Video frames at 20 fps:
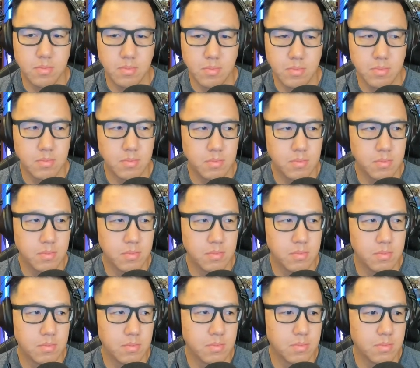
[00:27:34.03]

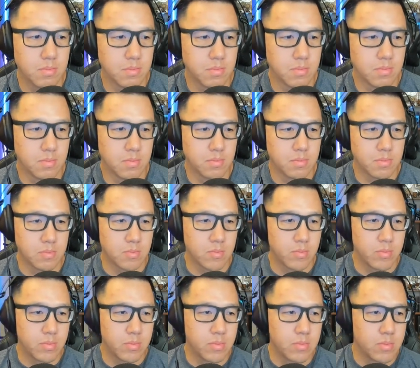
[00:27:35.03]

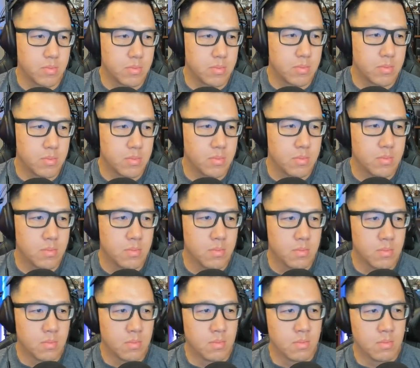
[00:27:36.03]

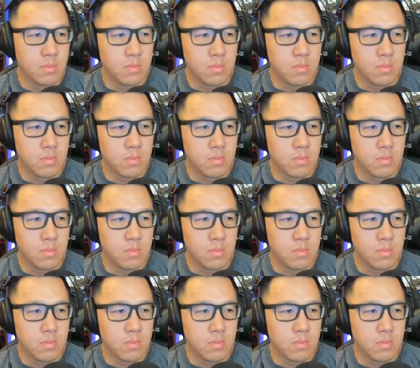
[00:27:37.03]
The person shown says nothing.